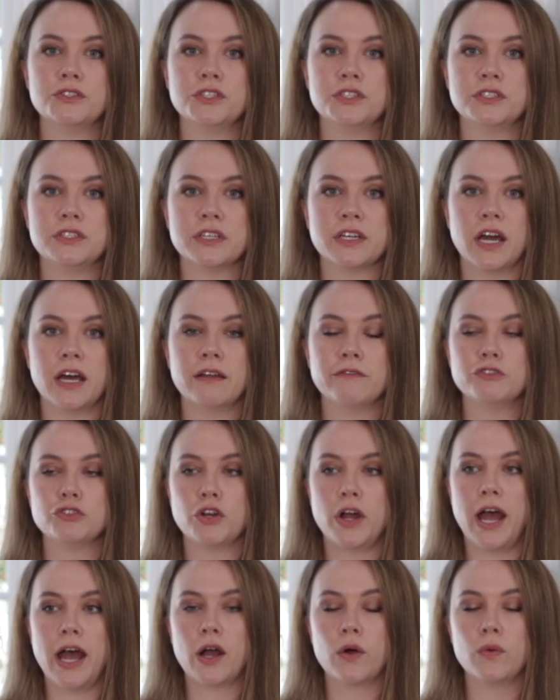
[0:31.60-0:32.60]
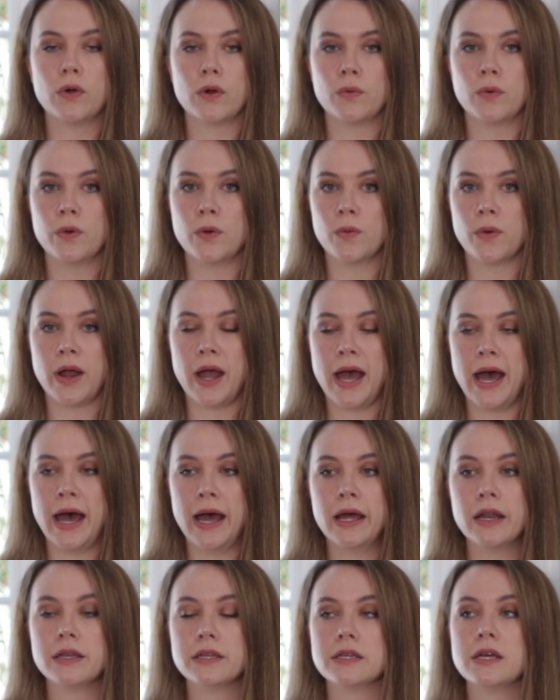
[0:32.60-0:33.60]
just to kind of track where we were
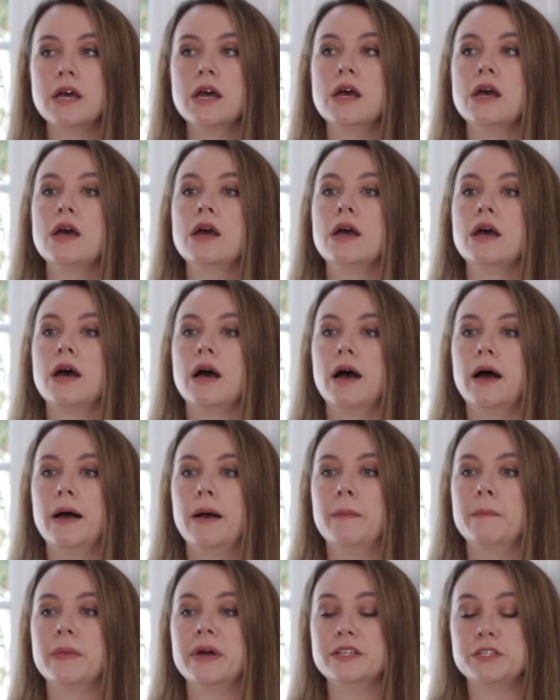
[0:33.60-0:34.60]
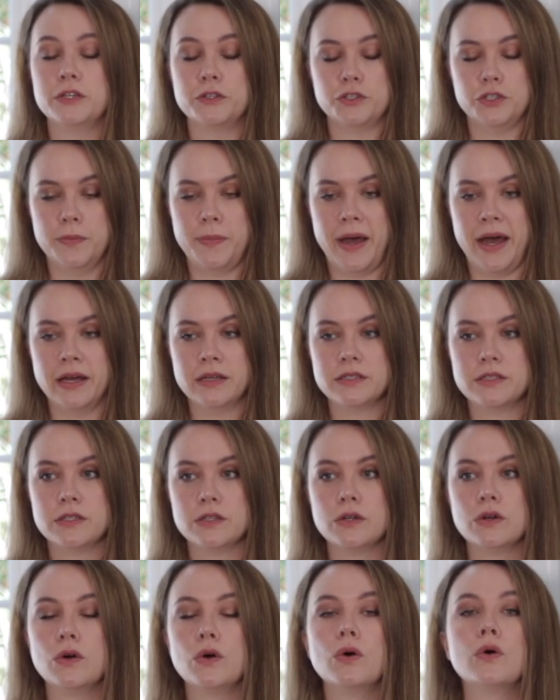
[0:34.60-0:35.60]
at until she
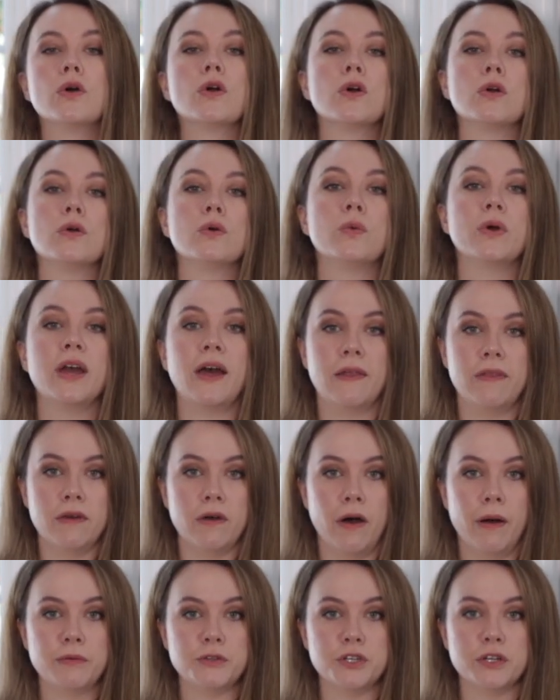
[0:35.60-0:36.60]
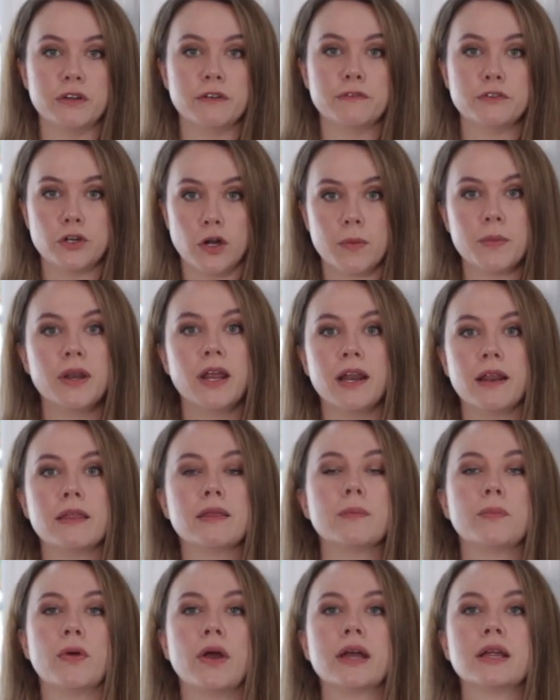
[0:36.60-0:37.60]
passed, or we had the option of terminating
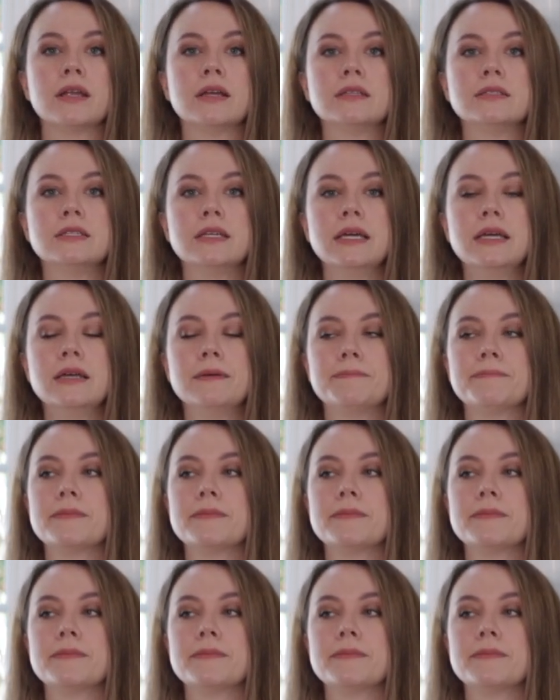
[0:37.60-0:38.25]
the pregnancy.